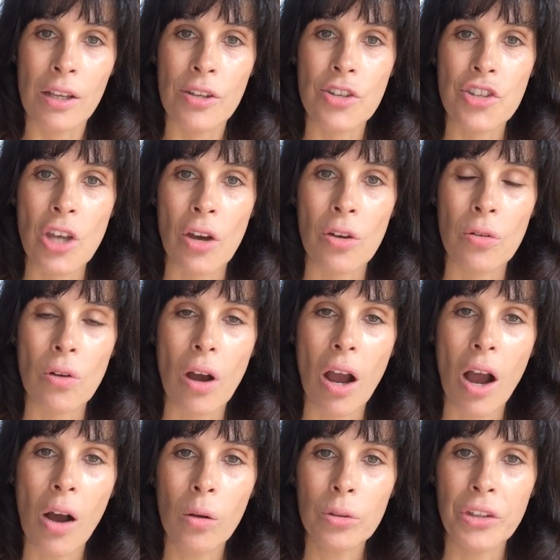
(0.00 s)
So
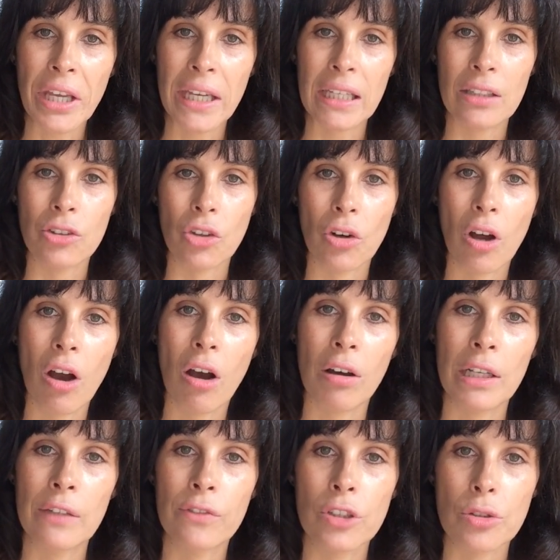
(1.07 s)
hold that in your
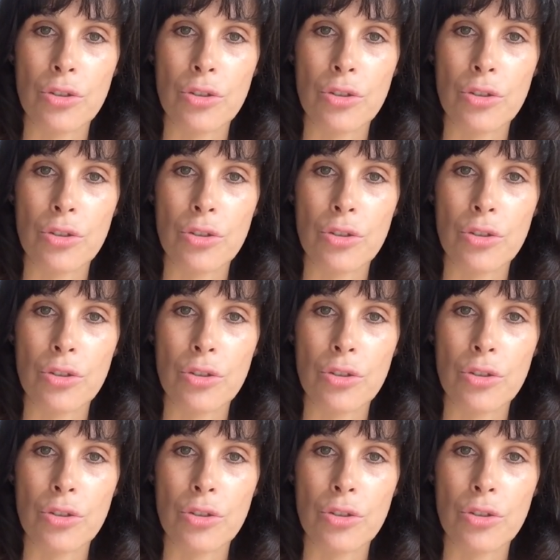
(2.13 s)
heart if